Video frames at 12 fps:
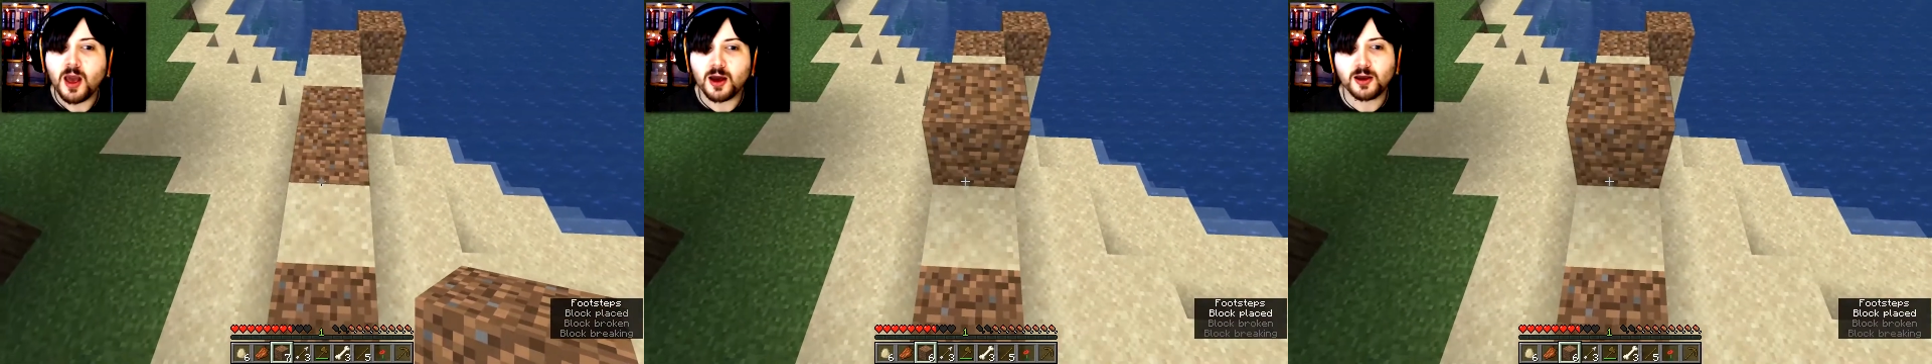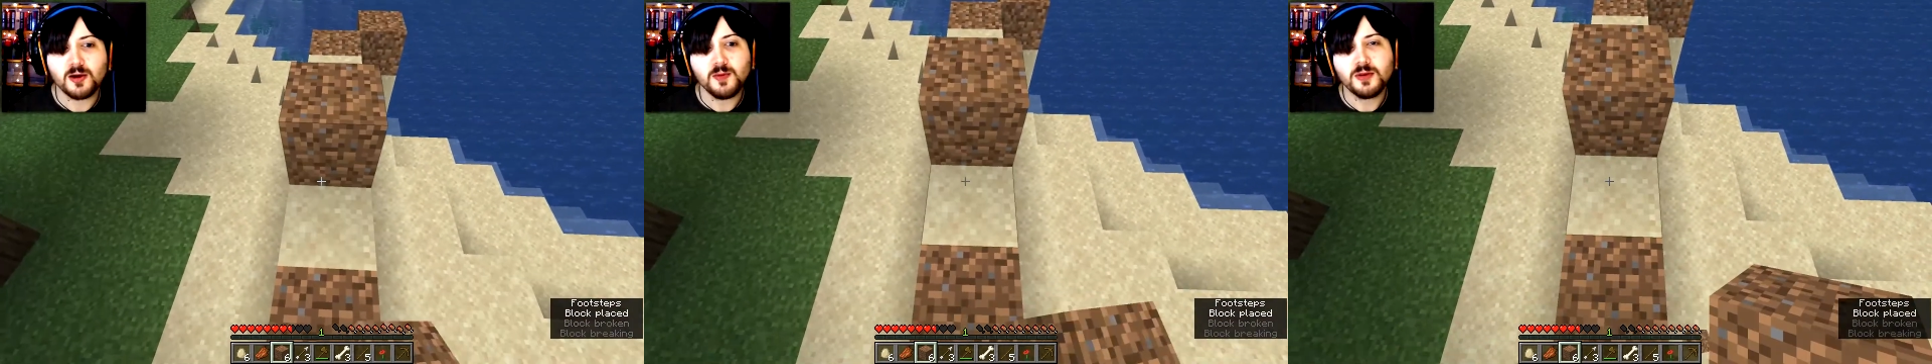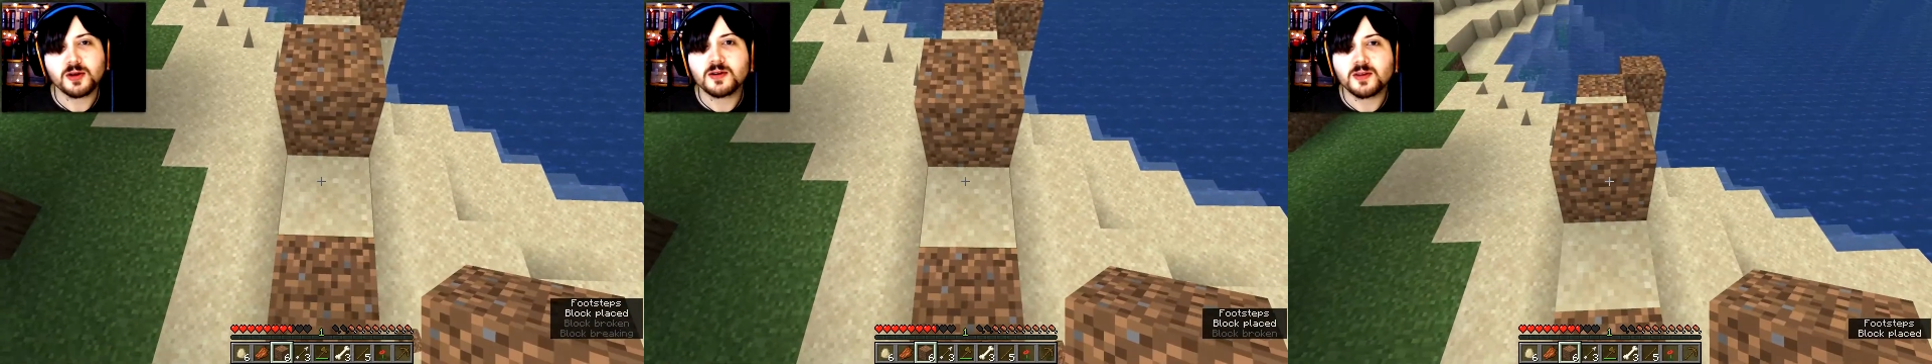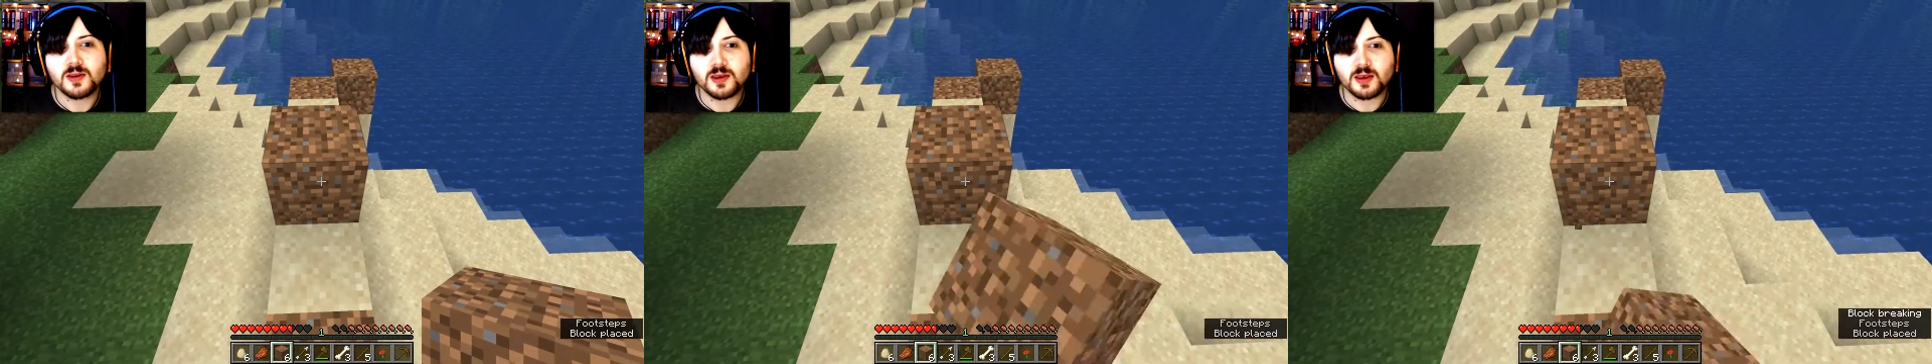I hope you are
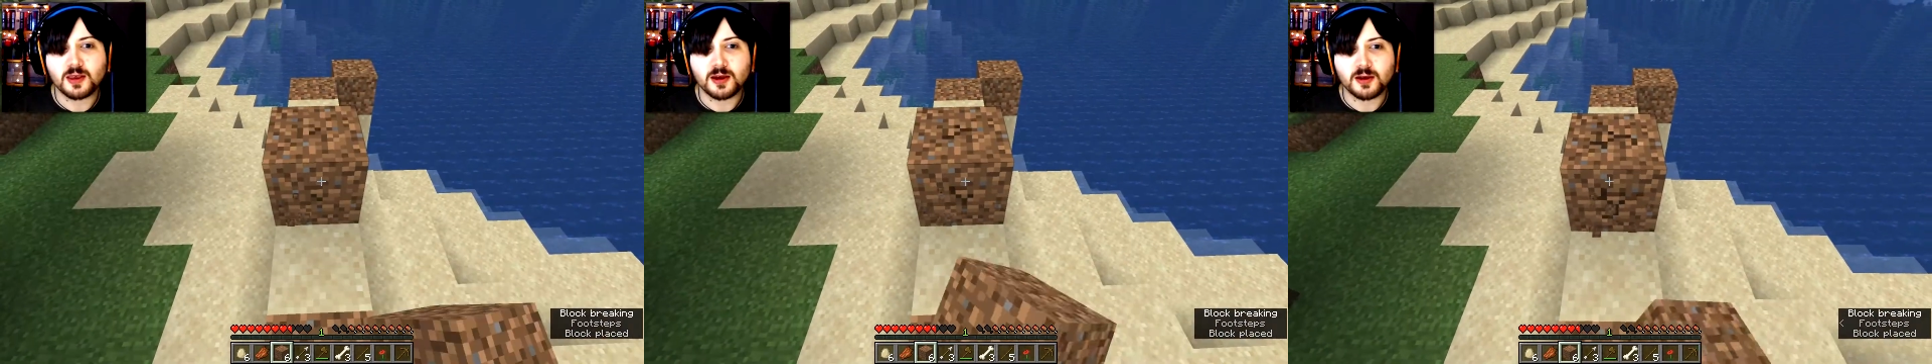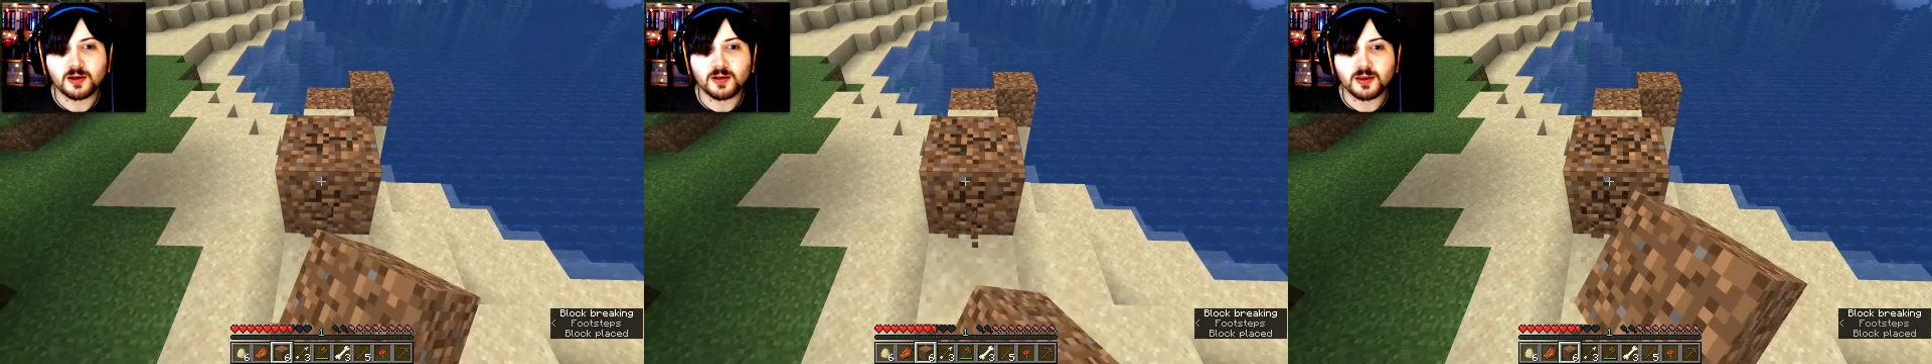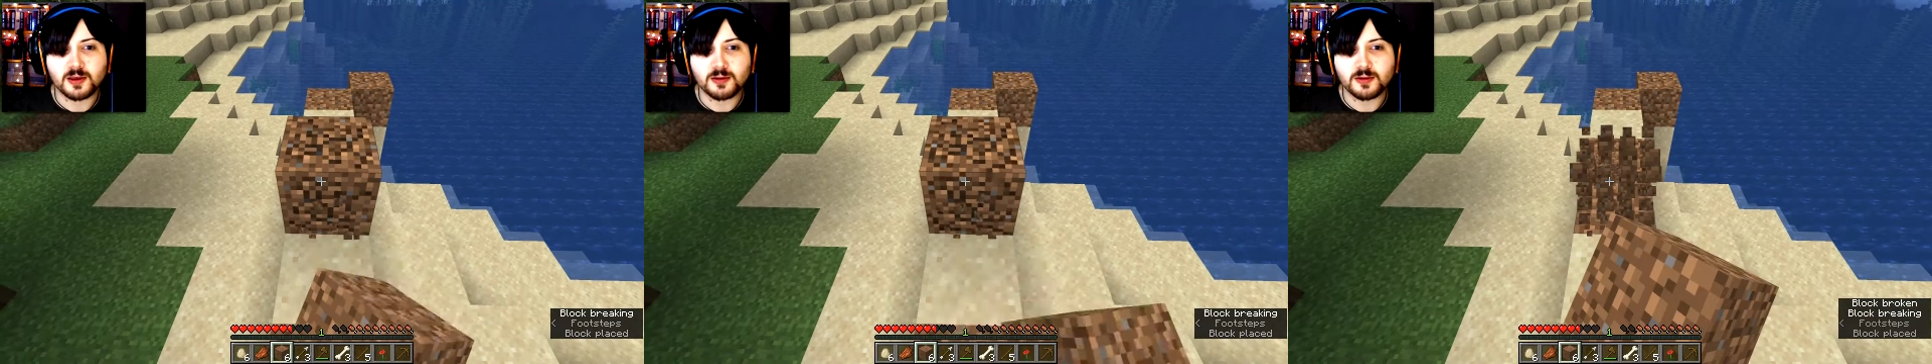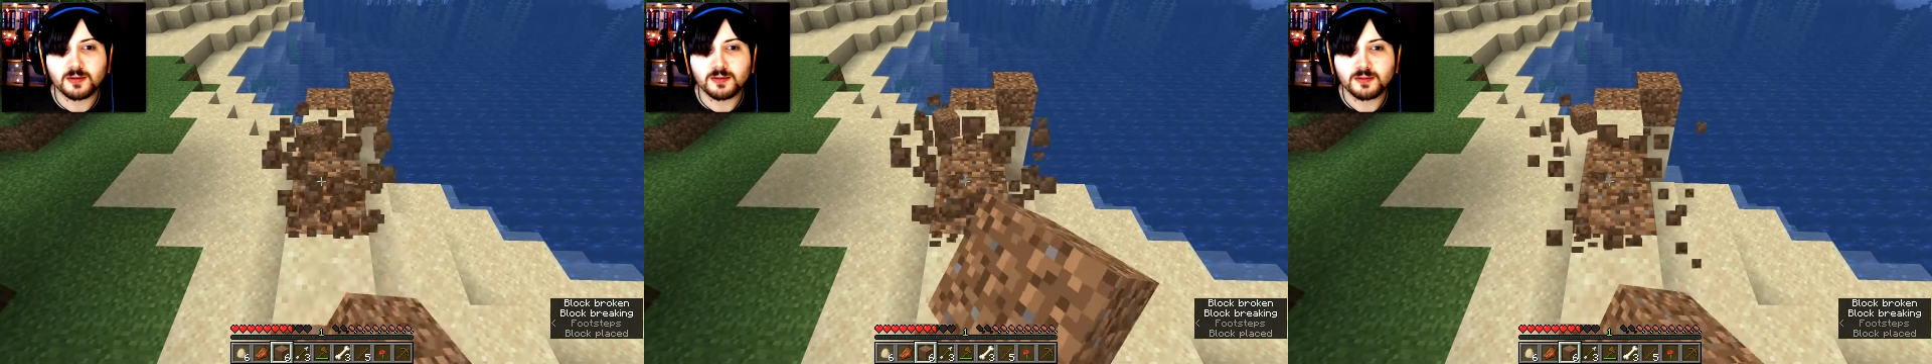taking care of yourselves.